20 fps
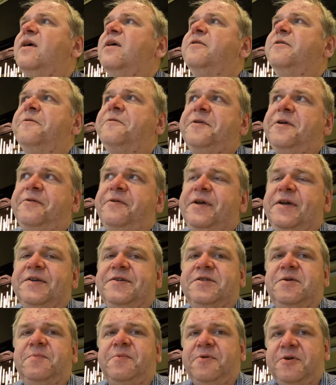The theory
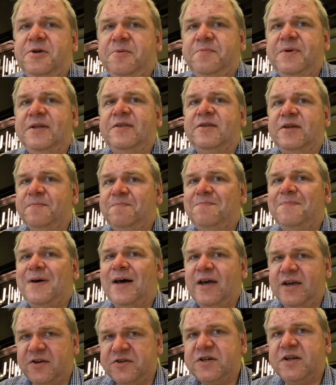is the more you bid, the
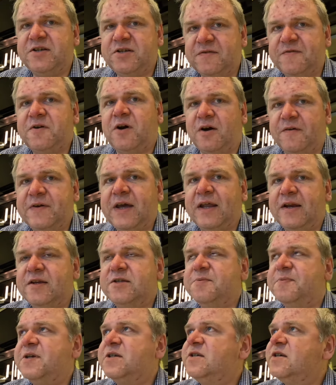higher chance you've got of getting
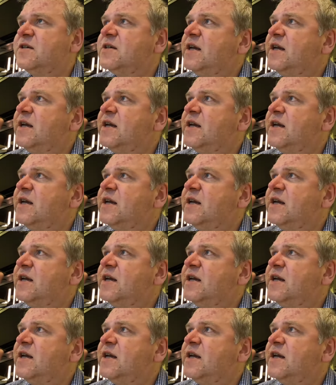into business